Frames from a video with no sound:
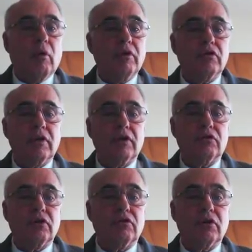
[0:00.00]
Once a
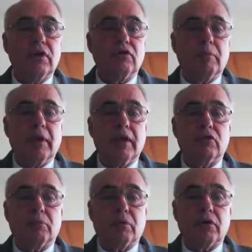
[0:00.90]
decision is
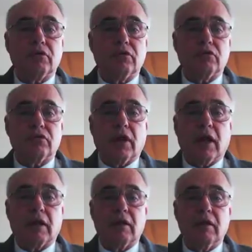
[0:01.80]
made to purchase a
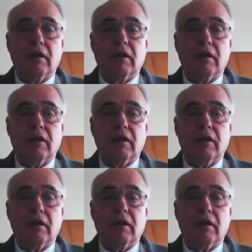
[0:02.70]
stock,